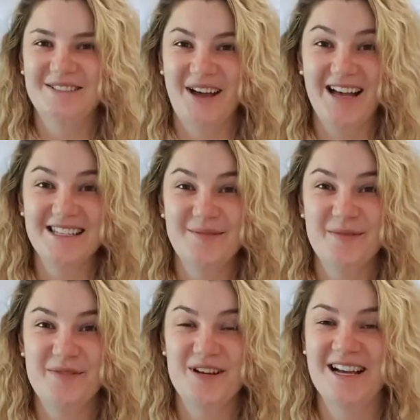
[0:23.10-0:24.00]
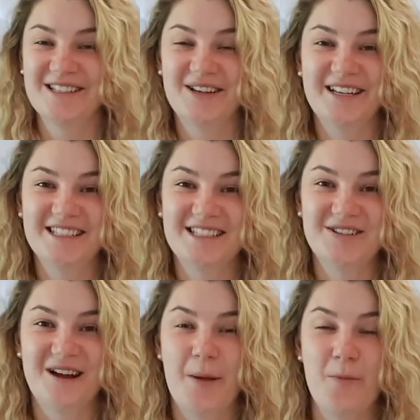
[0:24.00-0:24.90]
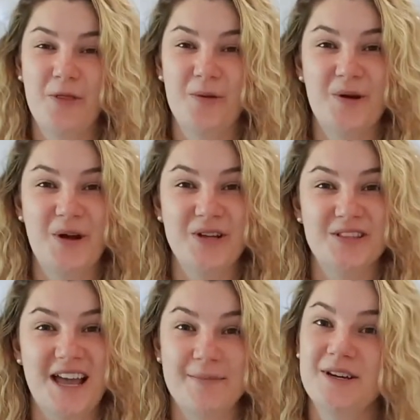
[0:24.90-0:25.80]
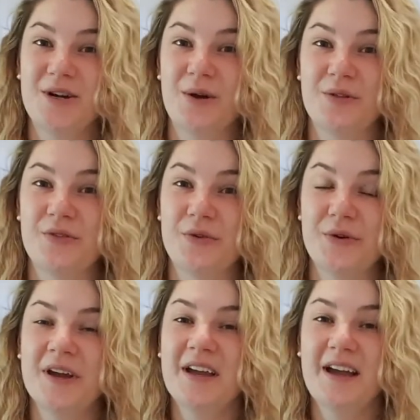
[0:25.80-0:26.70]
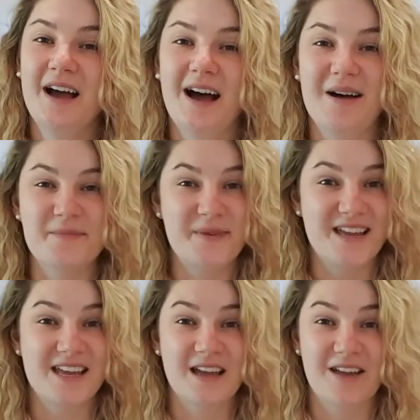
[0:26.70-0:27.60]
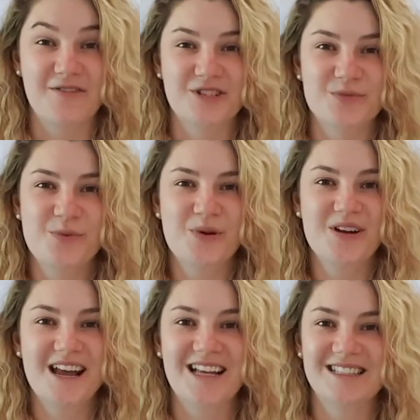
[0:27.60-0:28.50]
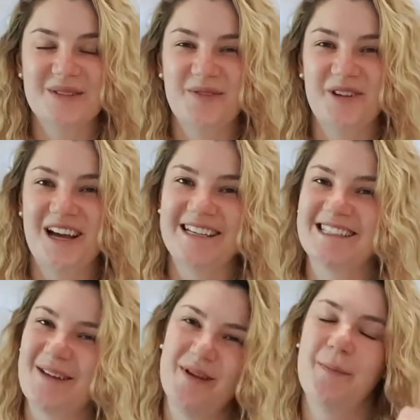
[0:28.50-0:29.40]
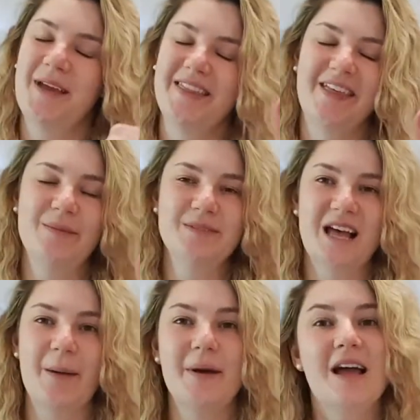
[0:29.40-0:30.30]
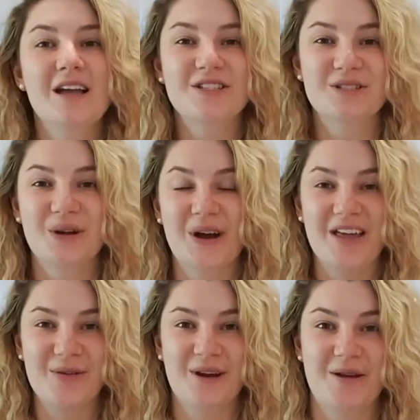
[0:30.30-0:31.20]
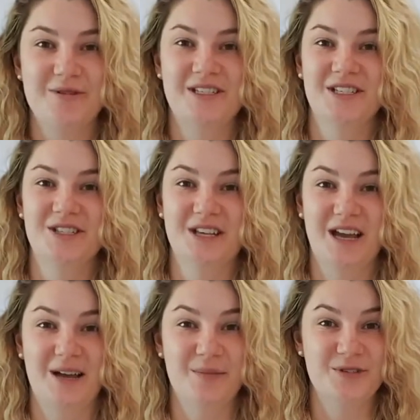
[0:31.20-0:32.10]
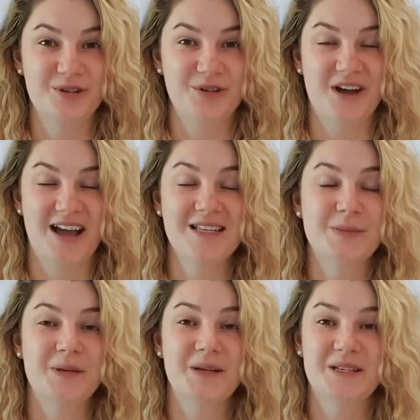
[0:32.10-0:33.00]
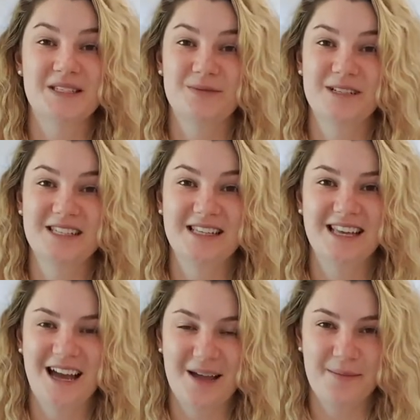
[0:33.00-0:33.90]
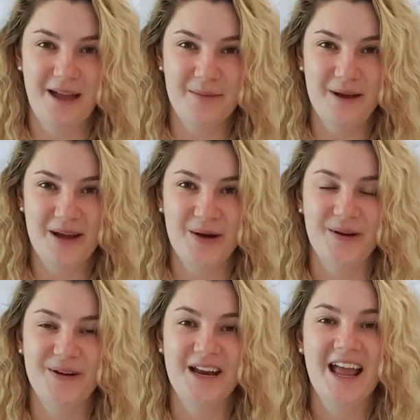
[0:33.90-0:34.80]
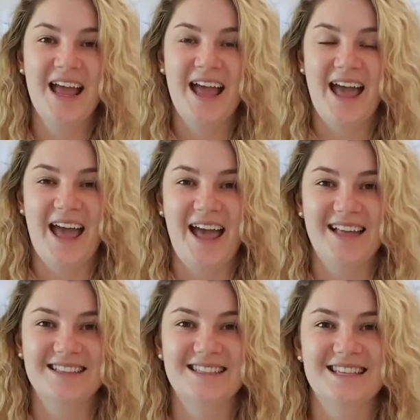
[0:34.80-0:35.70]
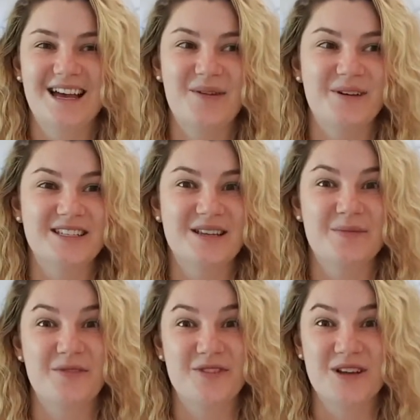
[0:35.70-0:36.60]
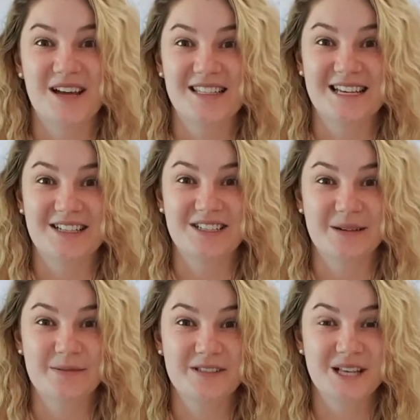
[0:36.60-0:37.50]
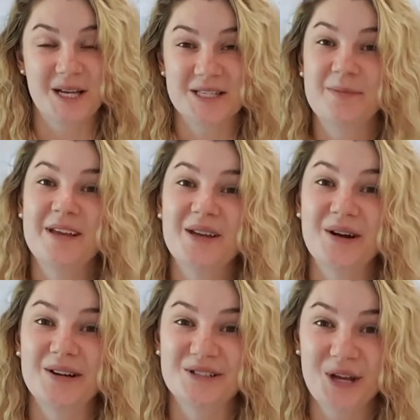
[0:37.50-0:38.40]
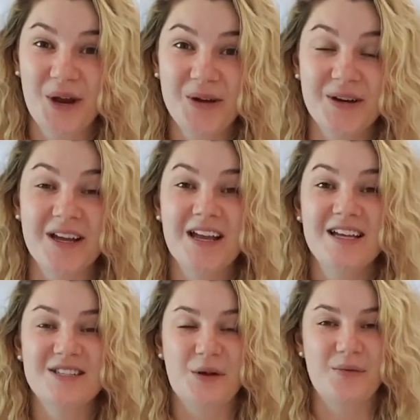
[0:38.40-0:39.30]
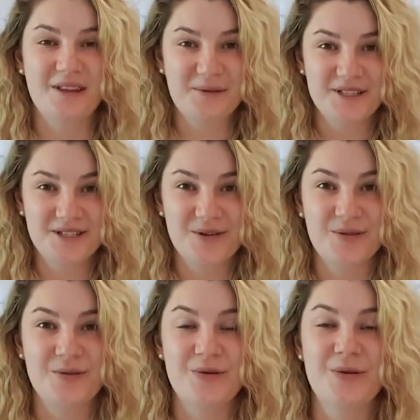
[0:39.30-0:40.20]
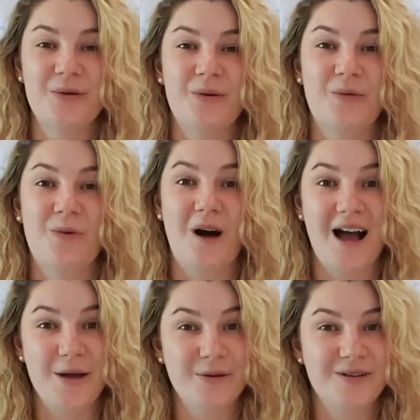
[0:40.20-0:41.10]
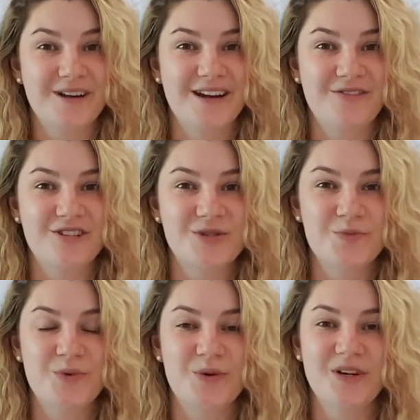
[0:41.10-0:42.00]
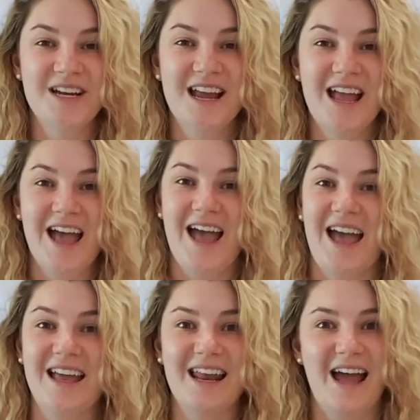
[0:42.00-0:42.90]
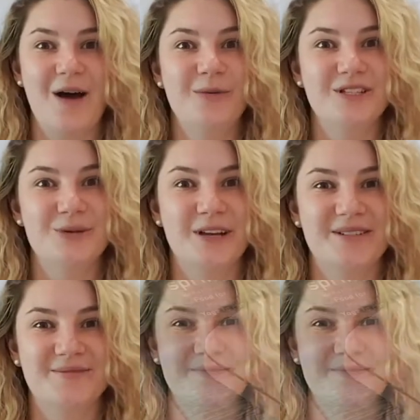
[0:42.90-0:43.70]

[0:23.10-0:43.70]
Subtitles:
I asked some of you guys on Instagram whether or not you'd like me to go through making a vision board, and some of you guys gave me a big thumbs up, so I thought I would just show you guys, because recently I made my own and some of you guys actually started to make your own too. So I really wanted to go through why we create a vision board and how we do it.